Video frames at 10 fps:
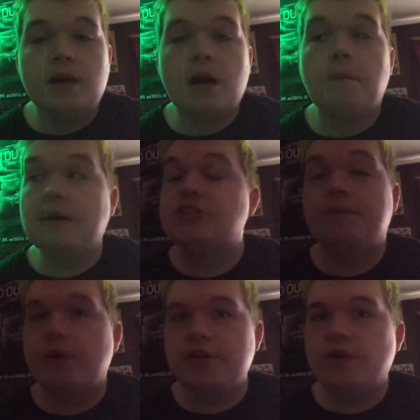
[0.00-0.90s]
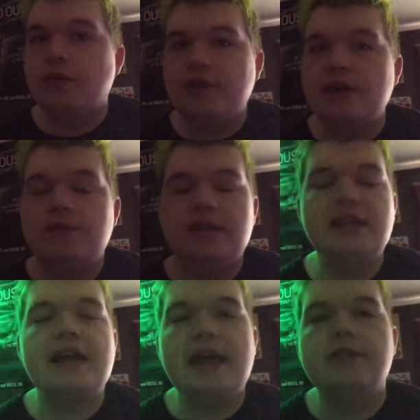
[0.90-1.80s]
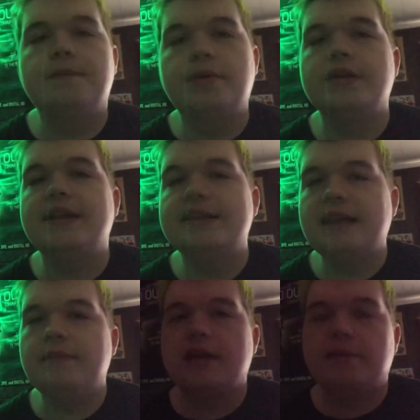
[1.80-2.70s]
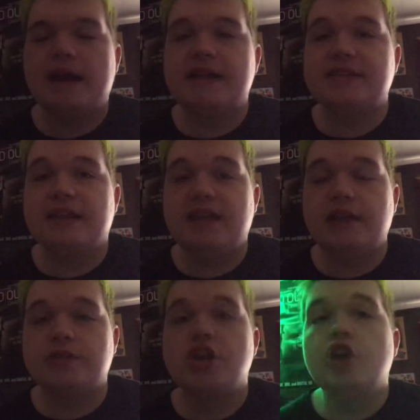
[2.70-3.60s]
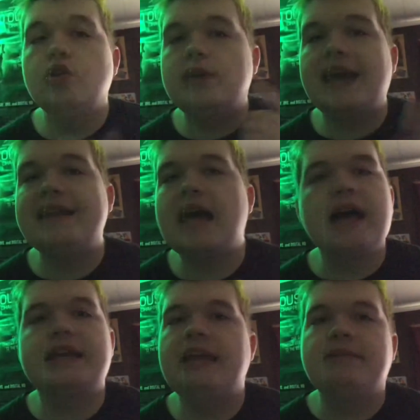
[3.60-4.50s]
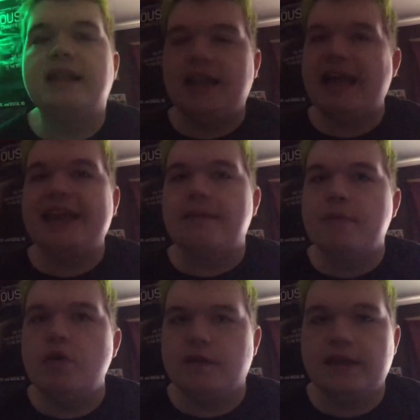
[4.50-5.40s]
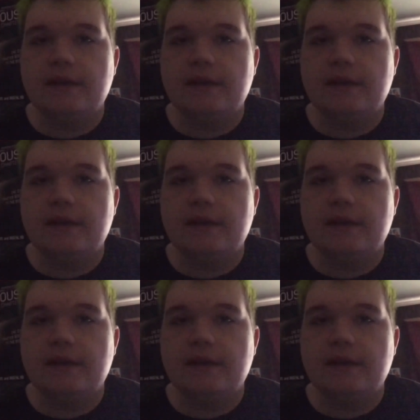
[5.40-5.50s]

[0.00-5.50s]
but to put it on VOD and to put it in limited capacity theaters. You cannot keep delaying a movie.